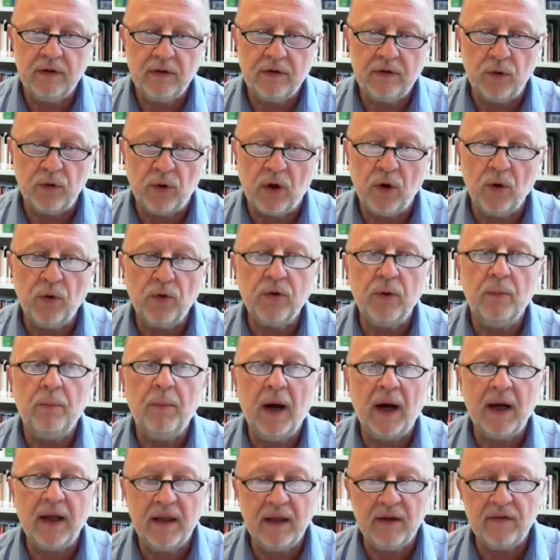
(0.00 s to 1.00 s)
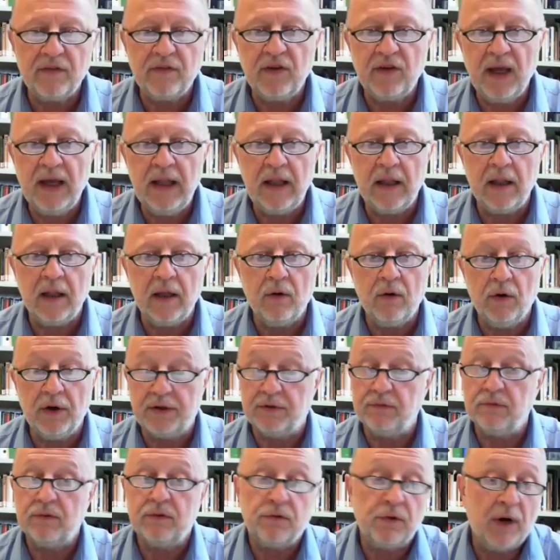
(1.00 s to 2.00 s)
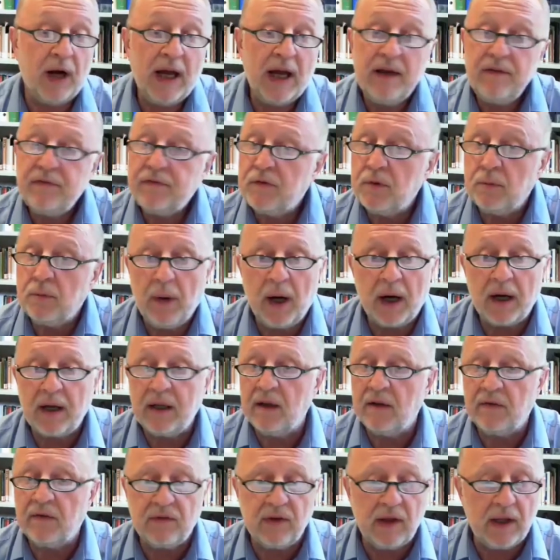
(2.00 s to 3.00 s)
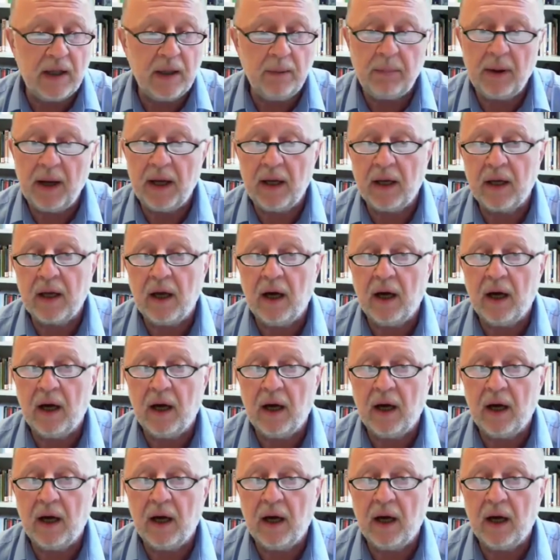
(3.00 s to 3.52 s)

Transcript: to go to Mariazell or to drive to Mariazell by